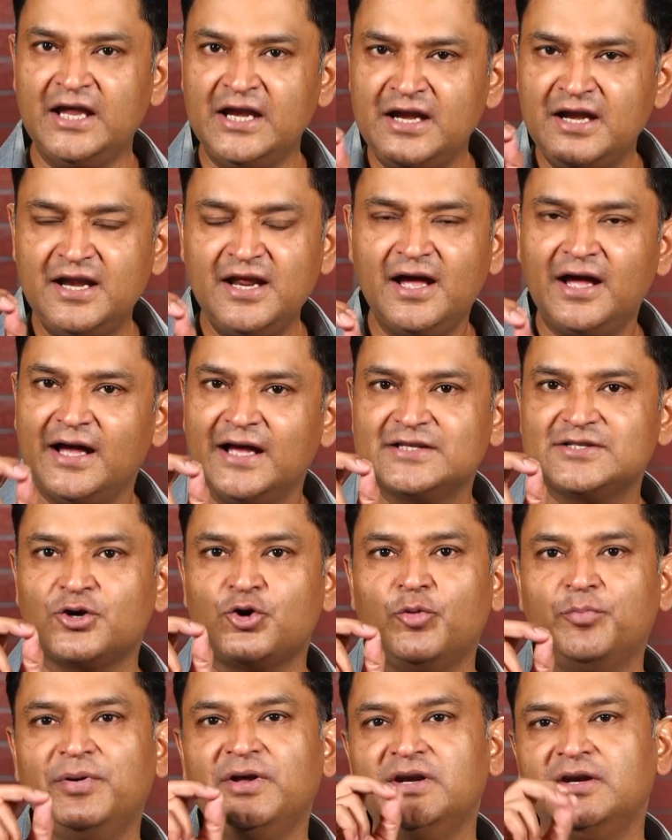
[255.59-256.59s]
India has
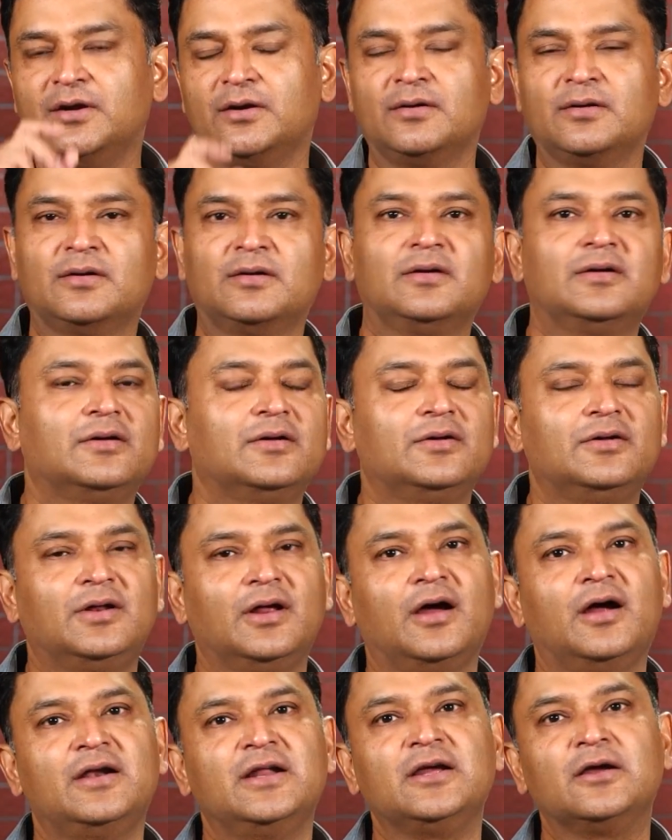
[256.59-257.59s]
an opinion
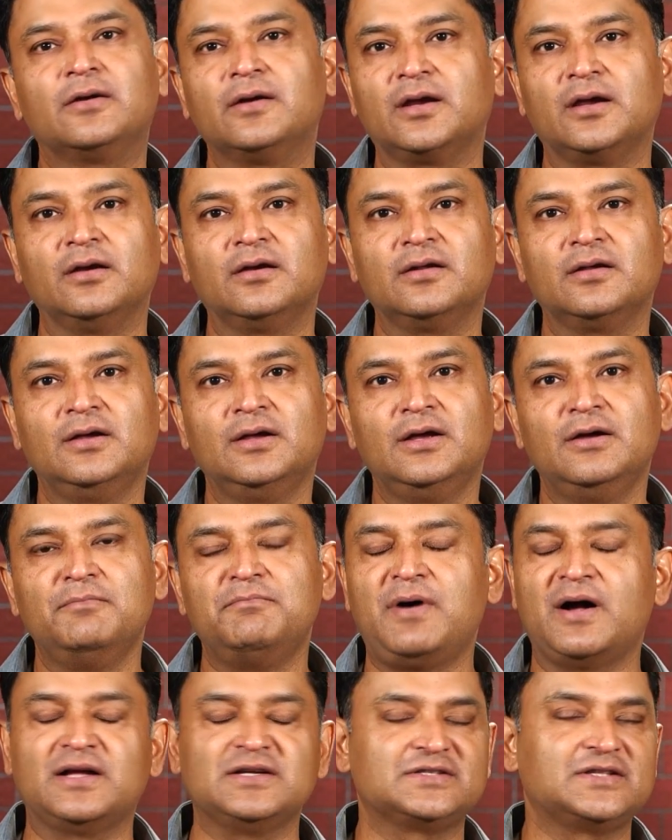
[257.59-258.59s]
regarding cricket.
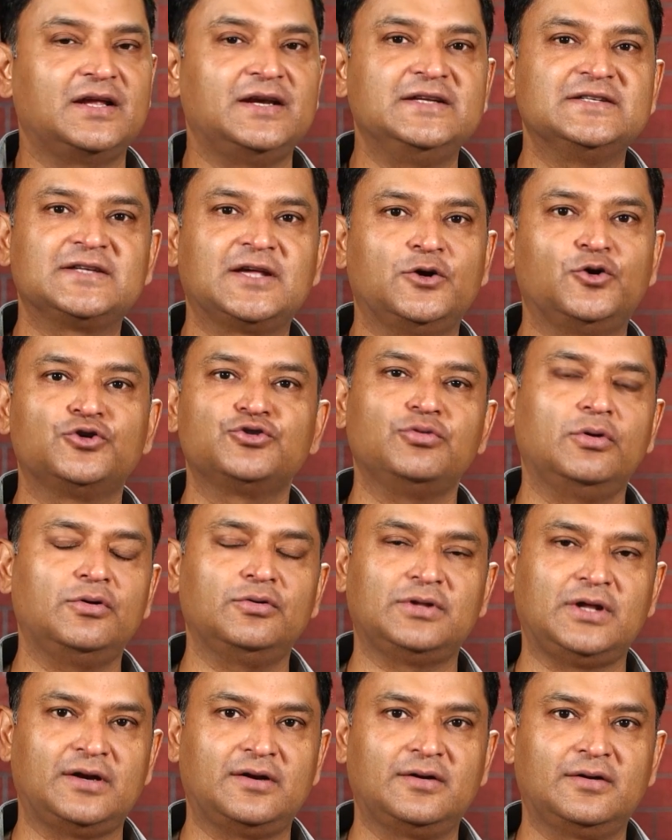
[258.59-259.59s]
Pakistanis cannot
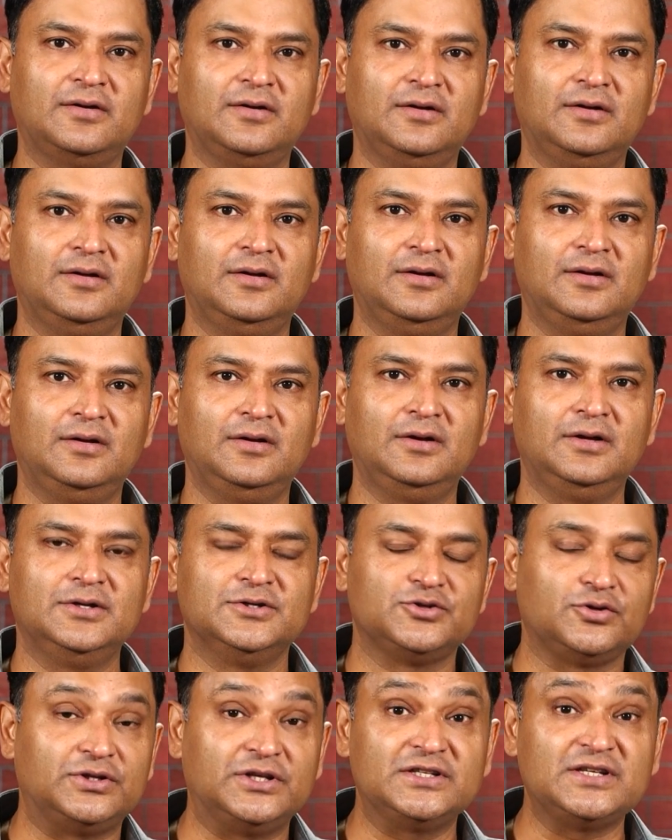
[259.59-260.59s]
swallow that.
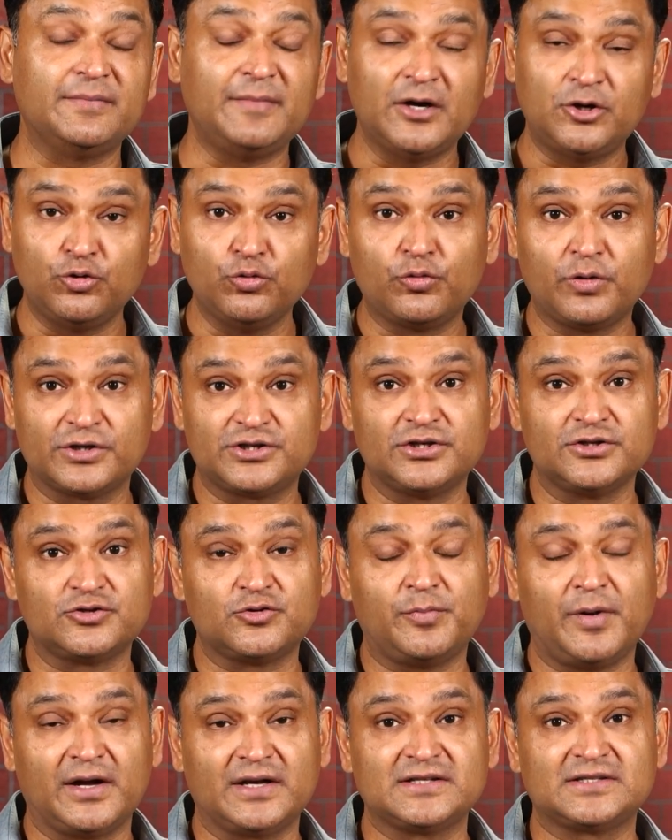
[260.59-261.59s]
So these are my two questions
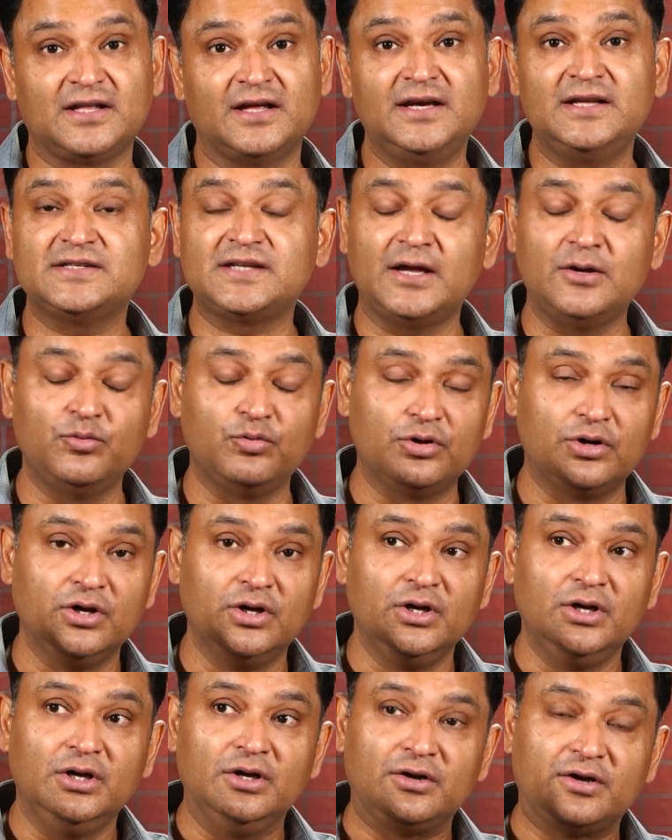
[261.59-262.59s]
to Pakistanis. I would
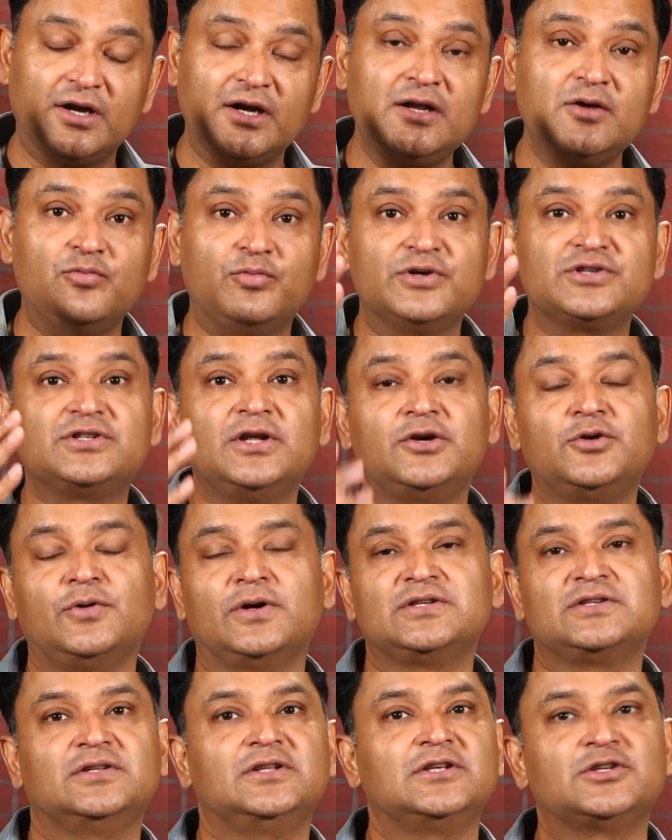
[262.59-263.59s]
really wish that you
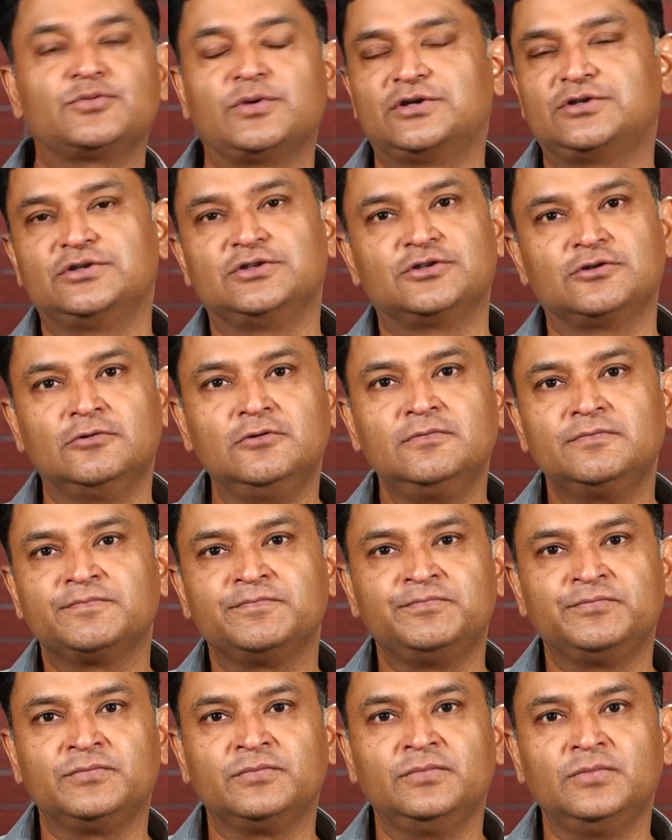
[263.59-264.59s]
answer these questions,
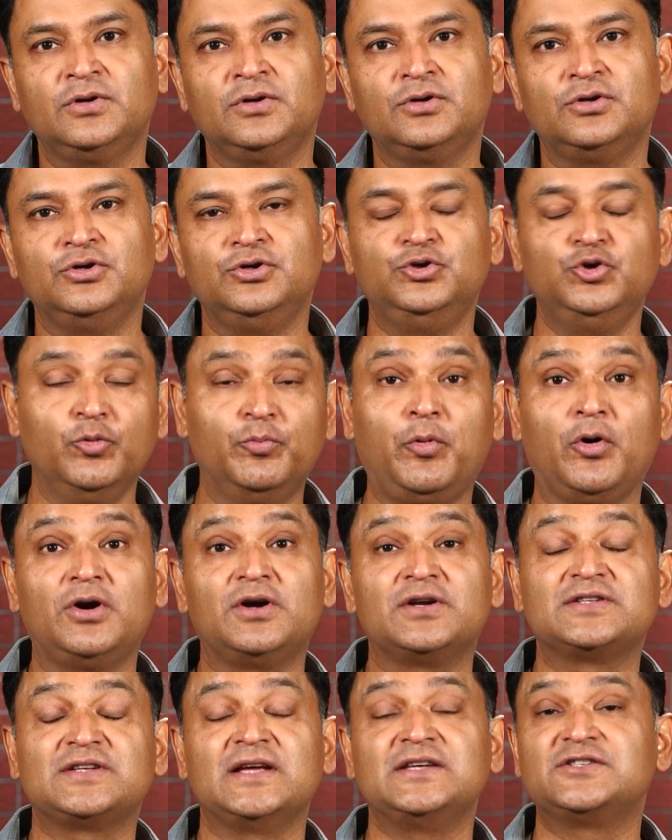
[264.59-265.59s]
You
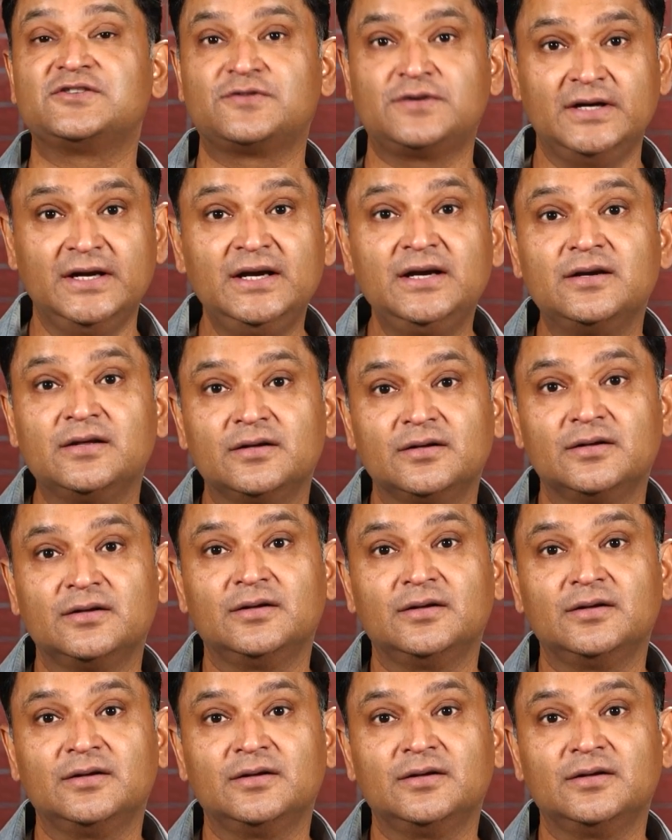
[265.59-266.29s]
politicize trade.